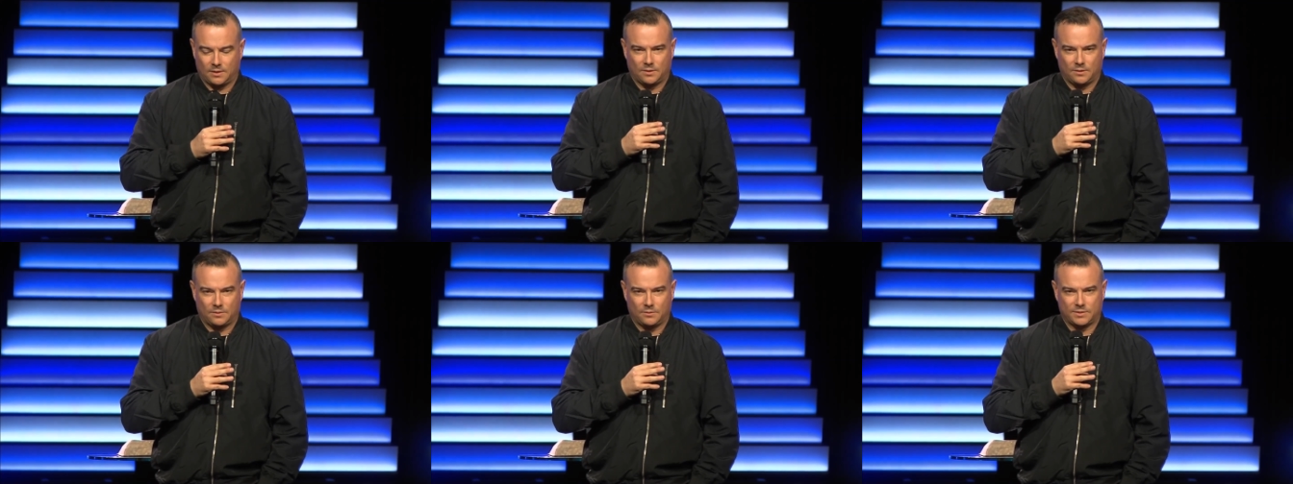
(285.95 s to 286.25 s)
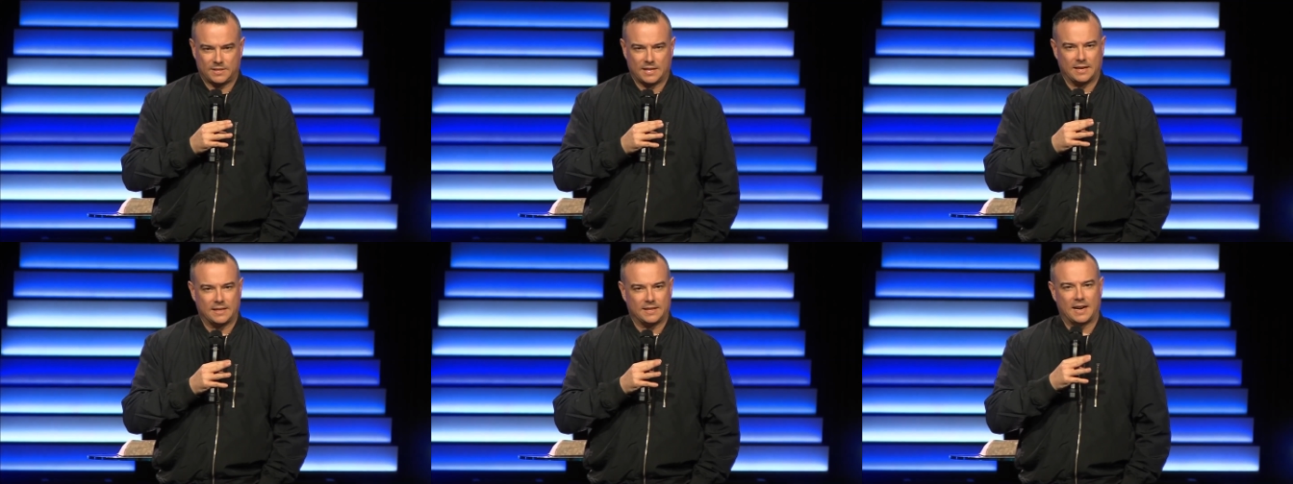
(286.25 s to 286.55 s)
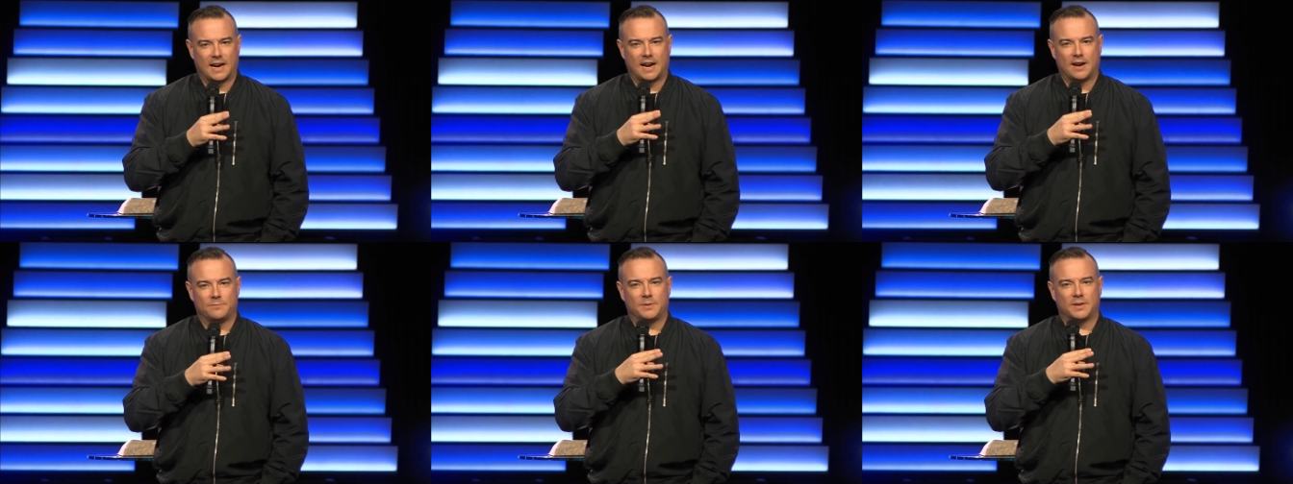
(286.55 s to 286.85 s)
was that, that
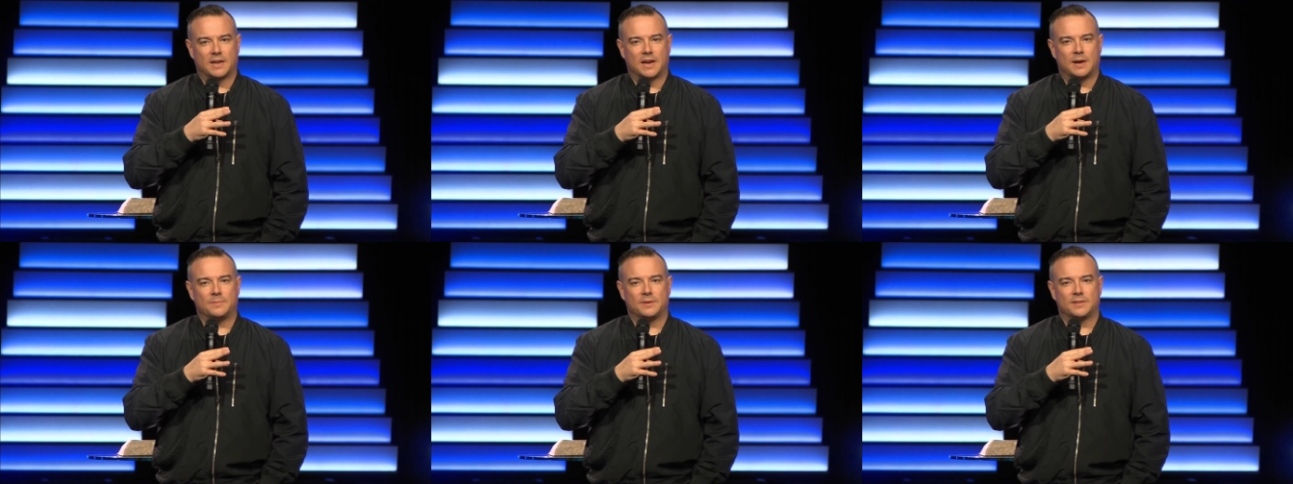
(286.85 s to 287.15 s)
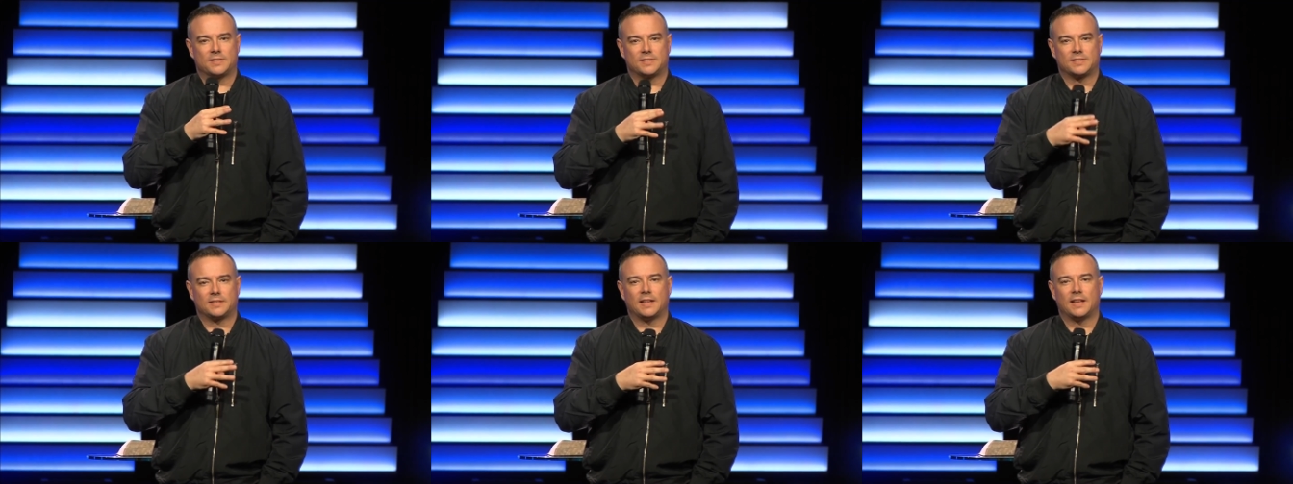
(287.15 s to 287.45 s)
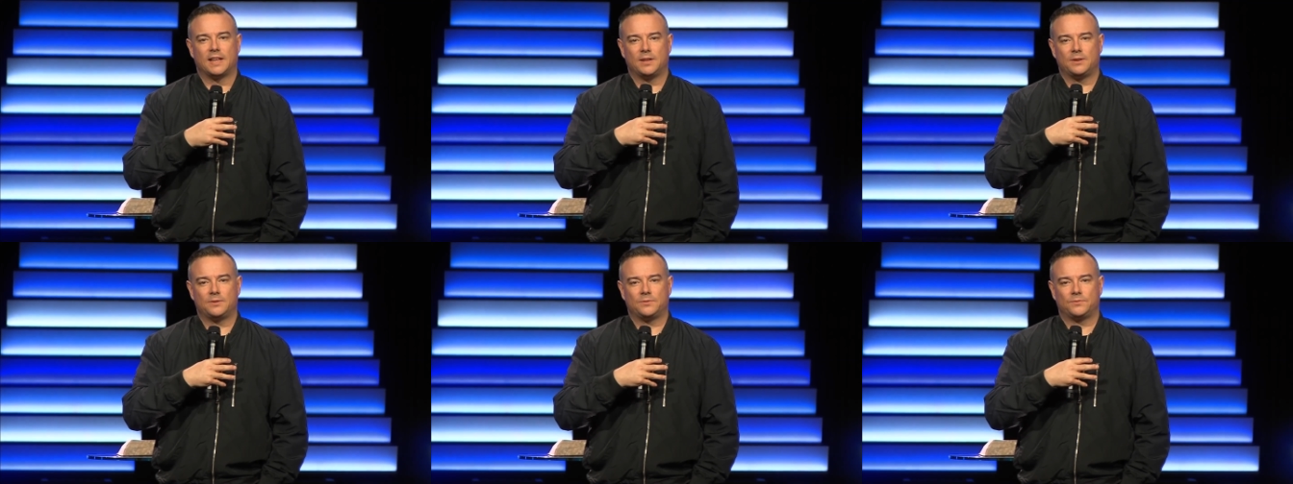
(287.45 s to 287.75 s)
I've become a
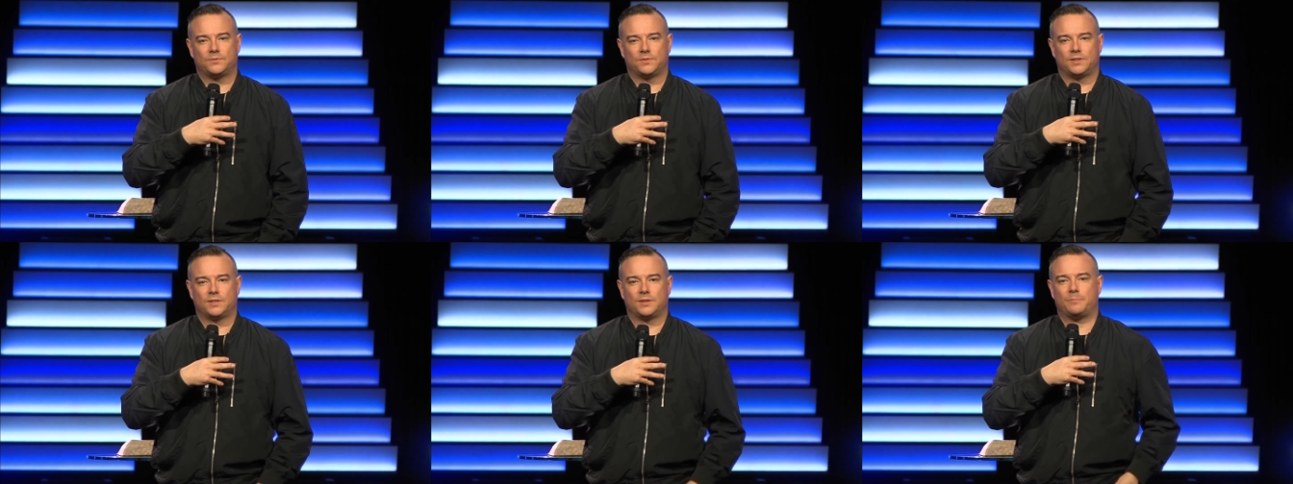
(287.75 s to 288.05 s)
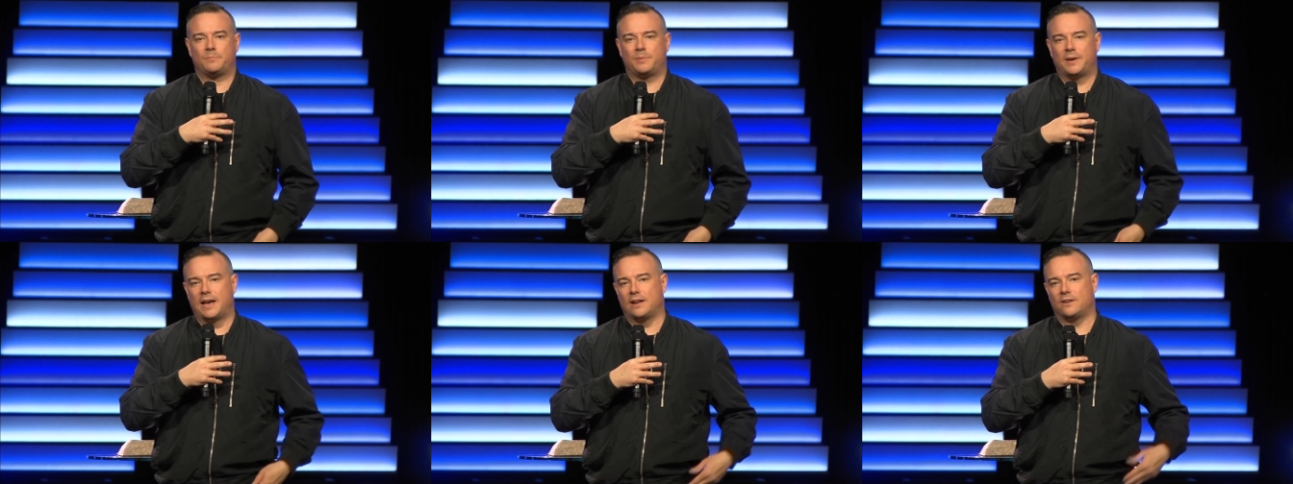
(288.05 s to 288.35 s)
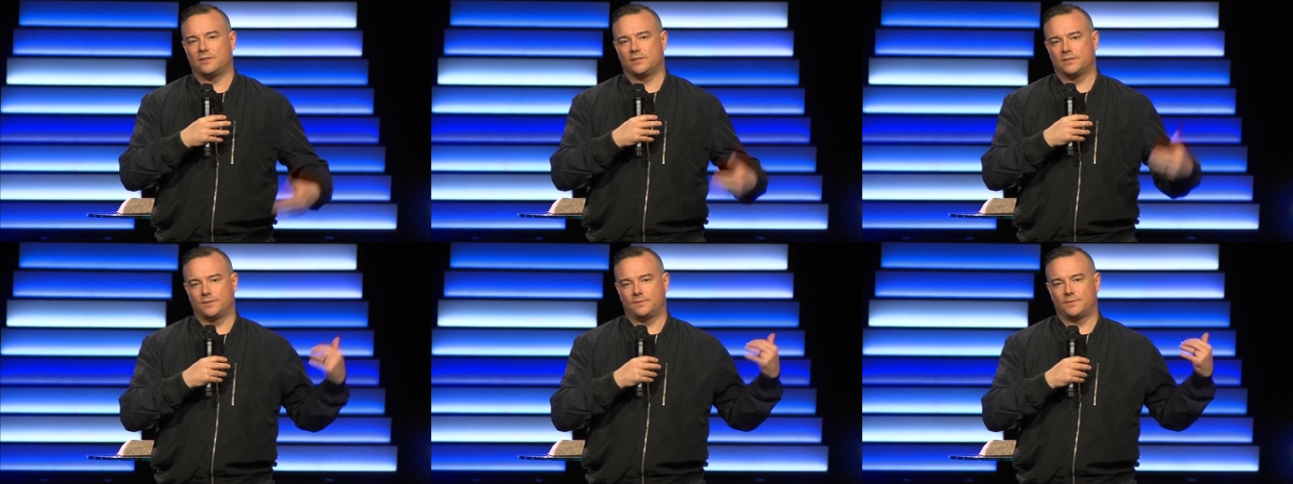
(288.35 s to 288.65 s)
slave to the
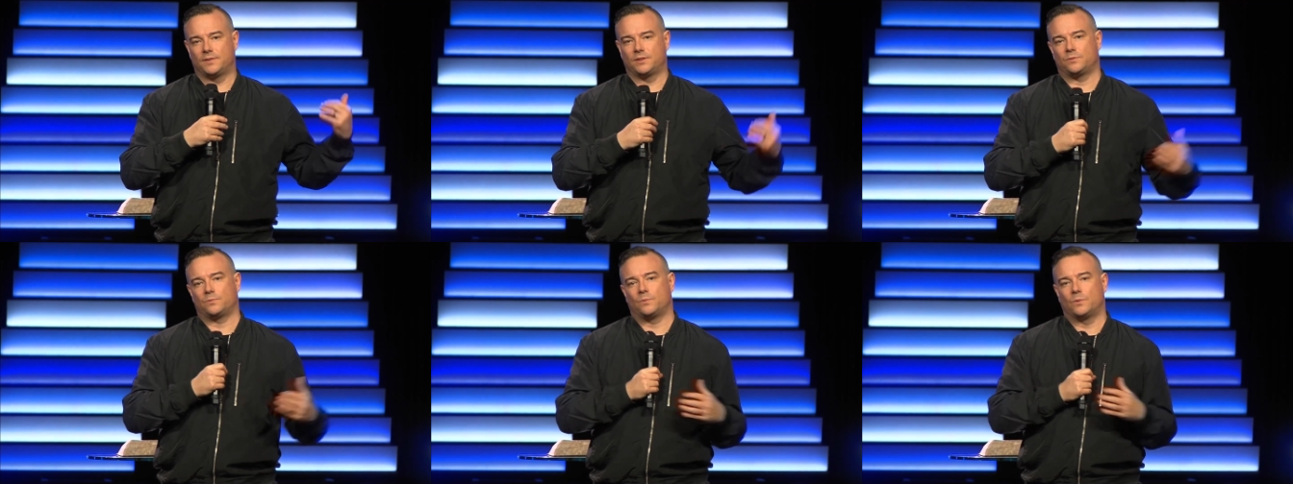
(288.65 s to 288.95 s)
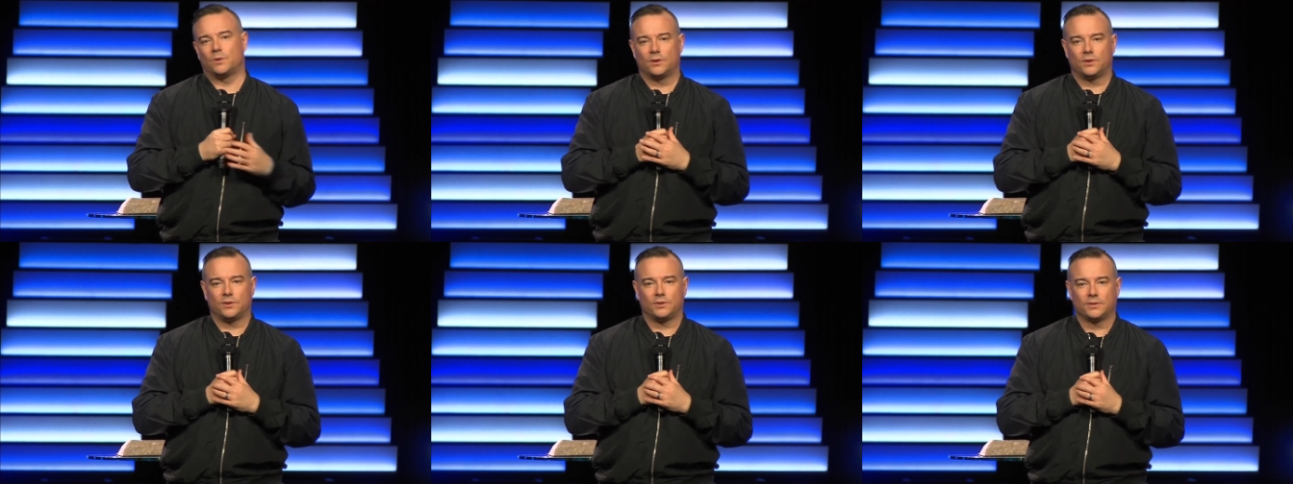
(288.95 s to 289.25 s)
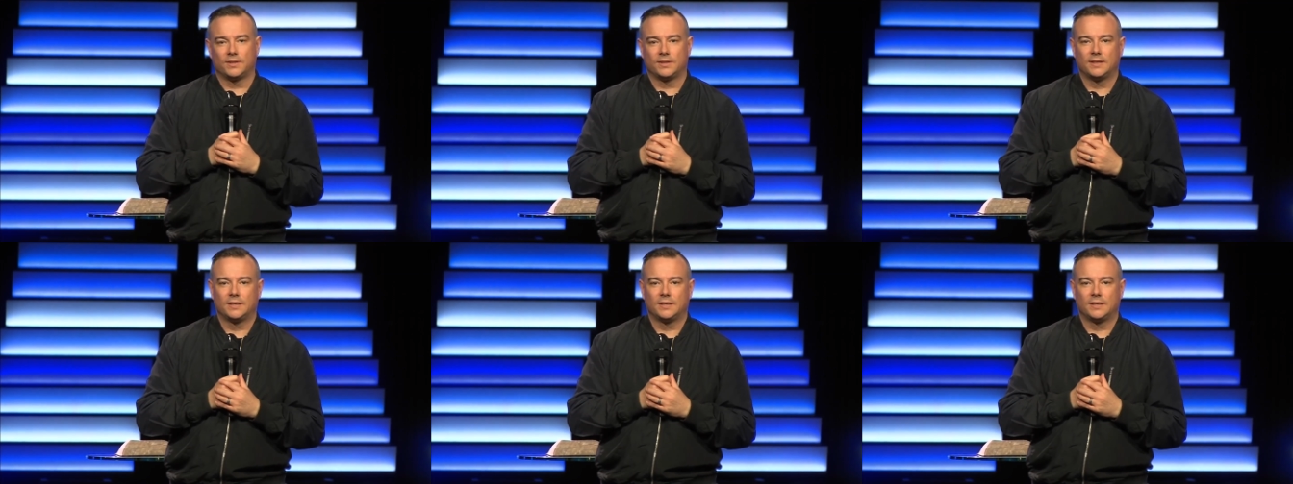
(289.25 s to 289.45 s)
patterns of this world